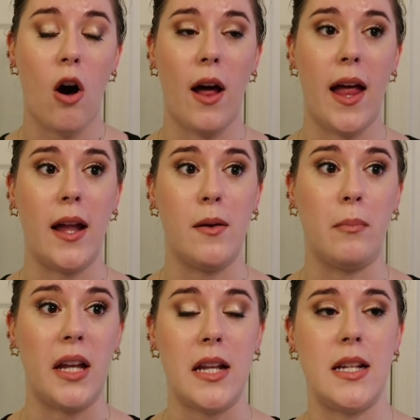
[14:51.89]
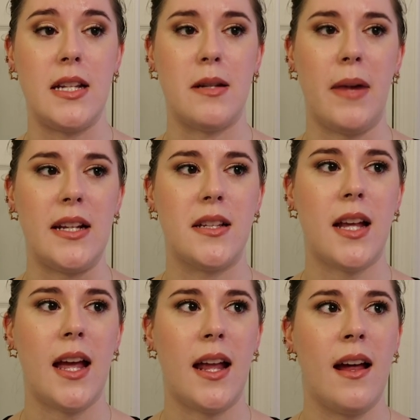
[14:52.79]
and blend into my
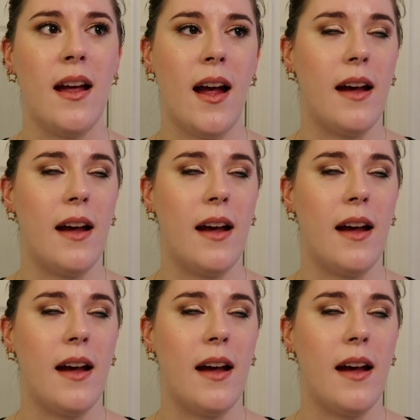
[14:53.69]
skin.